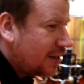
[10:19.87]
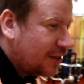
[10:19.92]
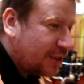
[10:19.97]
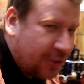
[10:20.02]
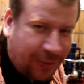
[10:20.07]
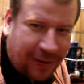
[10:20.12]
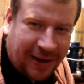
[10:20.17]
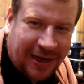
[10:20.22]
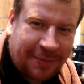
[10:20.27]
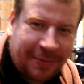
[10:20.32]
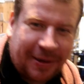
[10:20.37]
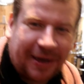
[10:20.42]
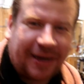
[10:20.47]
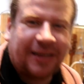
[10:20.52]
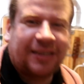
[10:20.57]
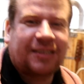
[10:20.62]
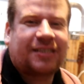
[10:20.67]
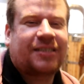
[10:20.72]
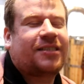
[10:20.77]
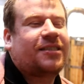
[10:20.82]
20
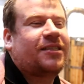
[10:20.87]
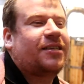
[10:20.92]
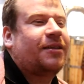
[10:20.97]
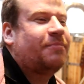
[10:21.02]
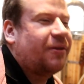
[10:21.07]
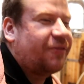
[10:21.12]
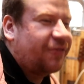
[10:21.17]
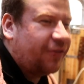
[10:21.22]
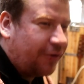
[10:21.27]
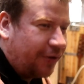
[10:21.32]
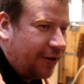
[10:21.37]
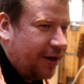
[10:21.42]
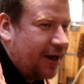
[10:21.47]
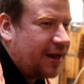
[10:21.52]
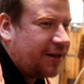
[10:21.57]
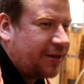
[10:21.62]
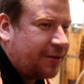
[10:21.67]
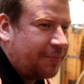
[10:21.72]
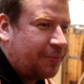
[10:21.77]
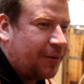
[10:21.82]
minutes before I
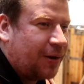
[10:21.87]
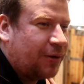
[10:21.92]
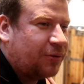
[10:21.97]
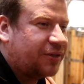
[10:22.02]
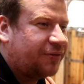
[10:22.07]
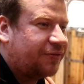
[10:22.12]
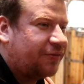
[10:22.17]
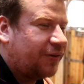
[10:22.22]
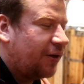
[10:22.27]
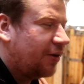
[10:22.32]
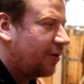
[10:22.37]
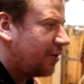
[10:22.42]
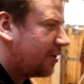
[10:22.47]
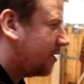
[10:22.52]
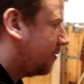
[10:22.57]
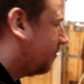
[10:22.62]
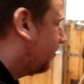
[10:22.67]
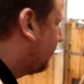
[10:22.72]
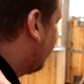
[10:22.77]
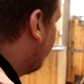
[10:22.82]
add the Protofloc
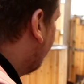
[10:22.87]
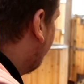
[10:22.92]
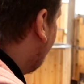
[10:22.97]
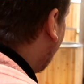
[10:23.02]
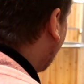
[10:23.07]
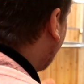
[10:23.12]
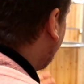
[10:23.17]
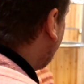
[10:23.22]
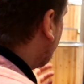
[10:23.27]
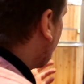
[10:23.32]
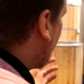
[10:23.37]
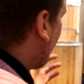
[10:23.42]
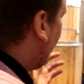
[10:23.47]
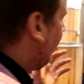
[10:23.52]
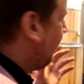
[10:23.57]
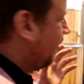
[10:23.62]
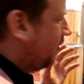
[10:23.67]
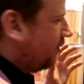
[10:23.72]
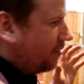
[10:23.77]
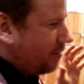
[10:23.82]

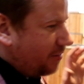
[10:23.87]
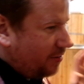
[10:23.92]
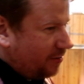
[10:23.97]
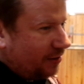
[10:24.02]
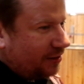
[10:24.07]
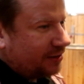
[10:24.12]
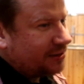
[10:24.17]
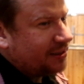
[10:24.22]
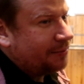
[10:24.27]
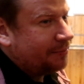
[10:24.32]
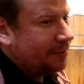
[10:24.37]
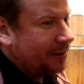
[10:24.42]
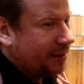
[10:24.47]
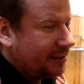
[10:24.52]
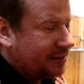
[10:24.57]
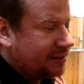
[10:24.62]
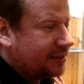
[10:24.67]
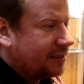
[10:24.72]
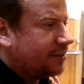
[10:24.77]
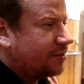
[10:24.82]
and 30
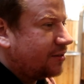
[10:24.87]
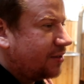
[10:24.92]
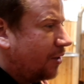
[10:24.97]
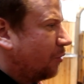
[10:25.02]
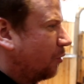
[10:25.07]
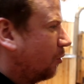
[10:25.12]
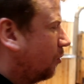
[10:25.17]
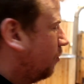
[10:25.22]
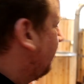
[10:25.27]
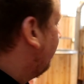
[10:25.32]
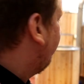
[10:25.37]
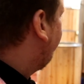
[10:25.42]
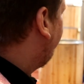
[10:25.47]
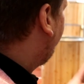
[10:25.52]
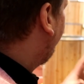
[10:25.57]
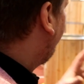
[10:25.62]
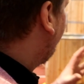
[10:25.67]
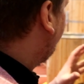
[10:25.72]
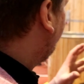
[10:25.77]
minutes in total before I